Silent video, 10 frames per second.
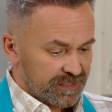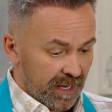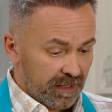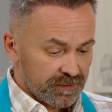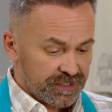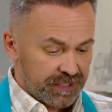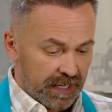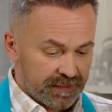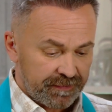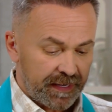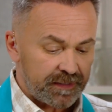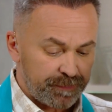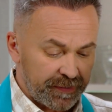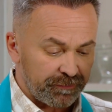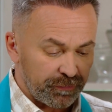sounds that
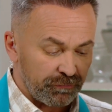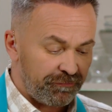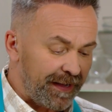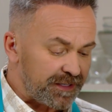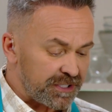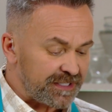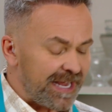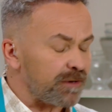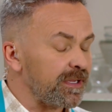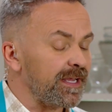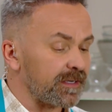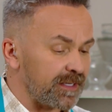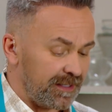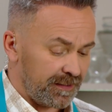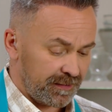beautiful veggie
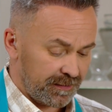teriyaki.